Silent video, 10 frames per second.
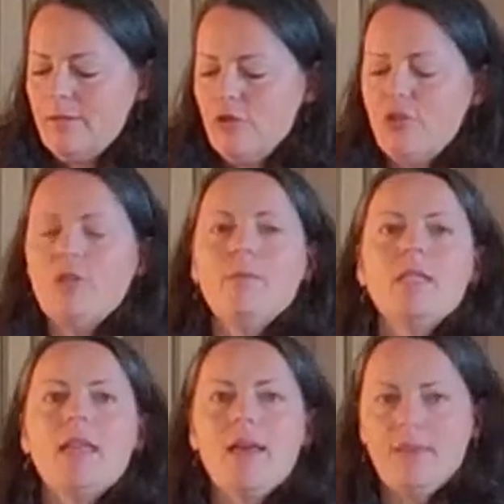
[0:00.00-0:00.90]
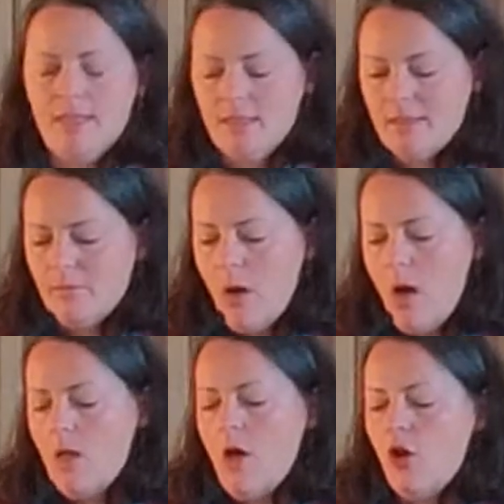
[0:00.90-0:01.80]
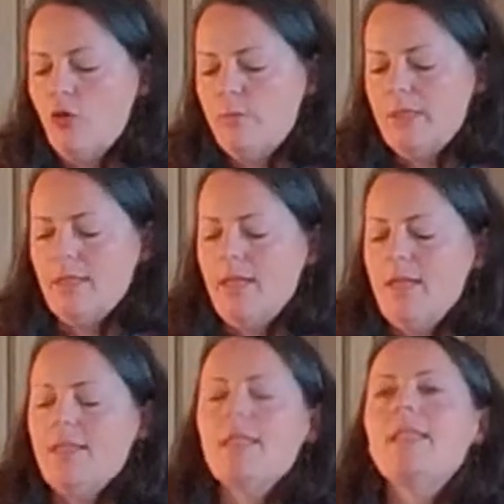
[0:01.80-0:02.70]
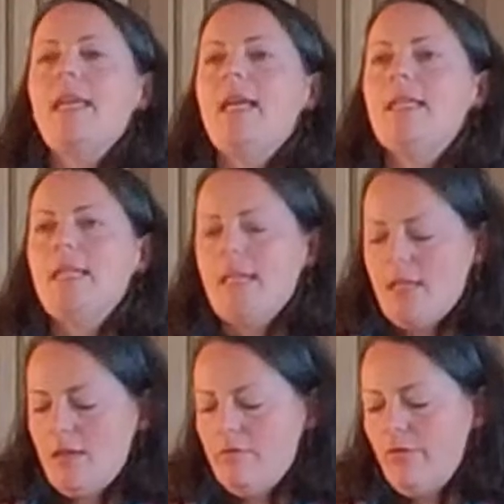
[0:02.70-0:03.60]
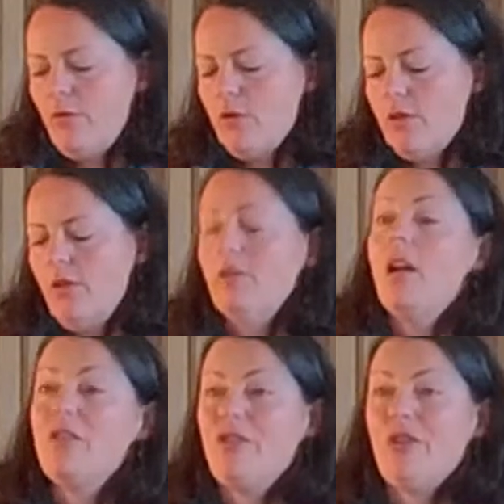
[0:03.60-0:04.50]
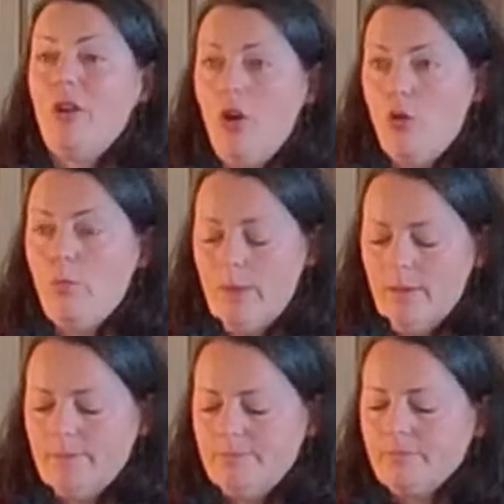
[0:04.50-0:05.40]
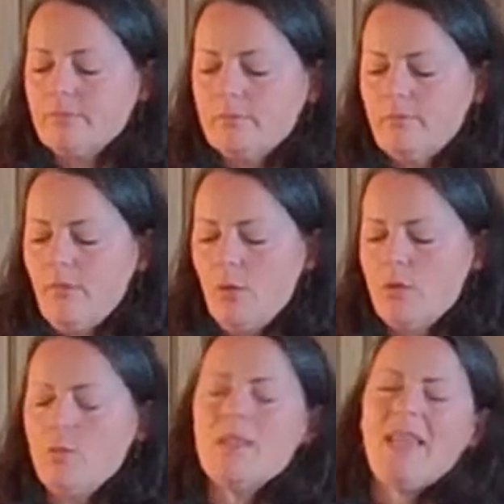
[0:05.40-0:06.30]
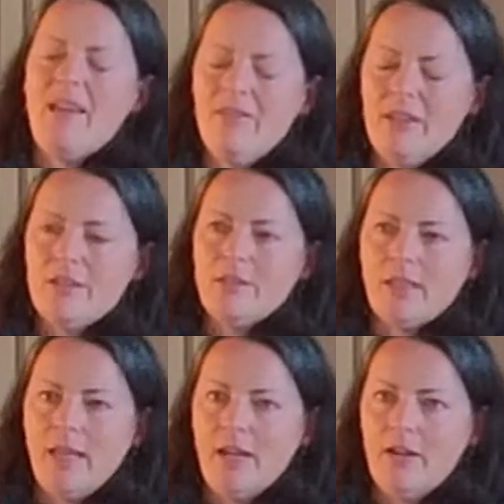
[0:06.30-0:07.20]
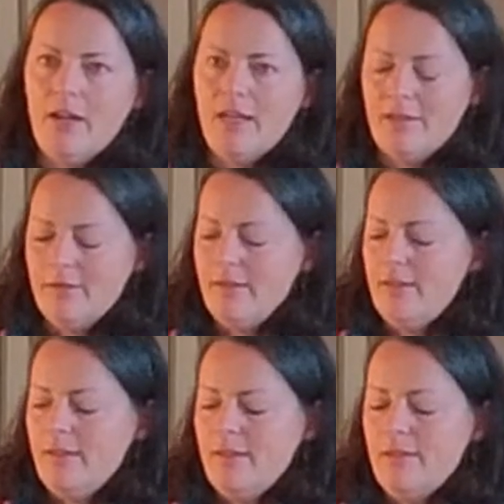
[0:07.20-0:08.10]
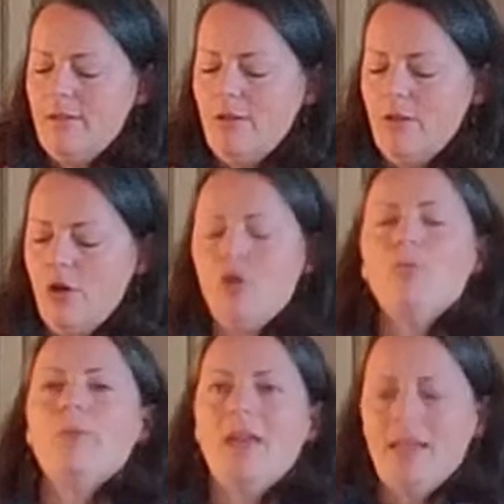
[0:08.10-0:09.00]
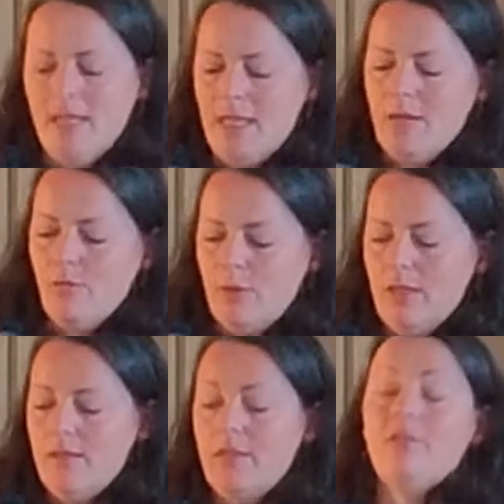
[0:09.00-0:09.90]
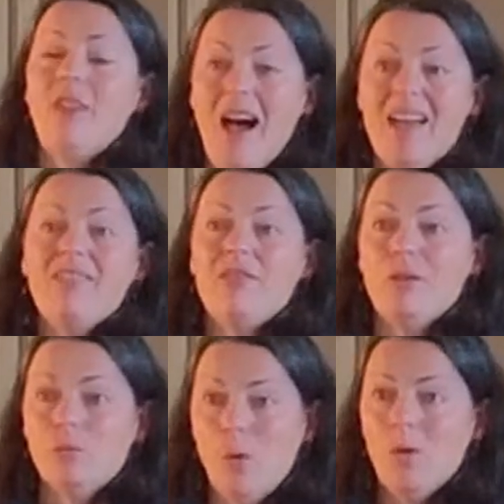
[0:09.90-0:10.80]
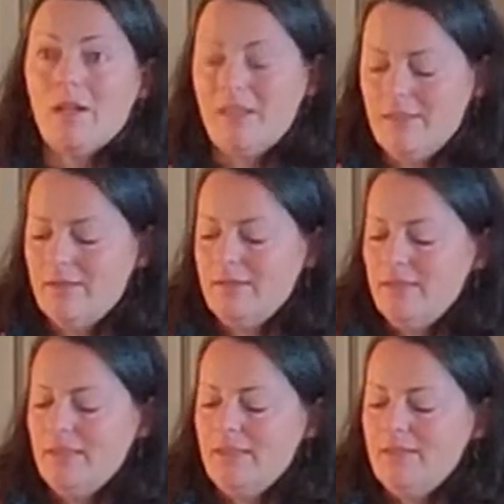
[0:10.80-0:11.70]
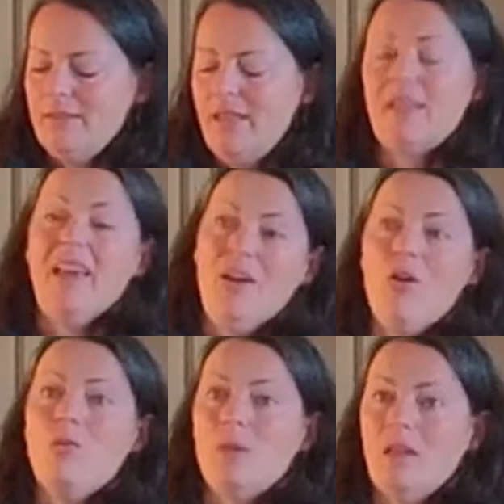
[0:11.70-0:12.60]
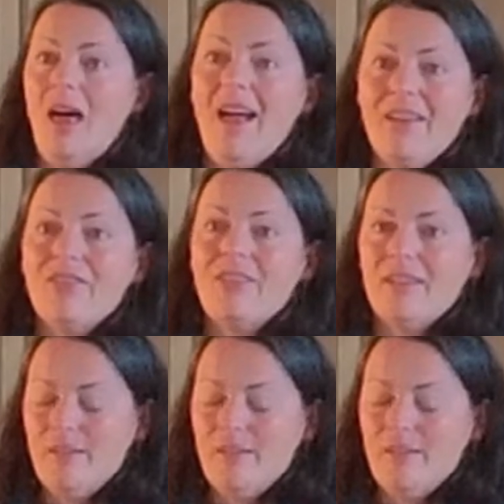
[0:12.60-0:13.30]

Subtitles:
Jimmy let these small hopes stand in for the larger hope, which was heavier to carry. Hope that he would survive the war and get home alive.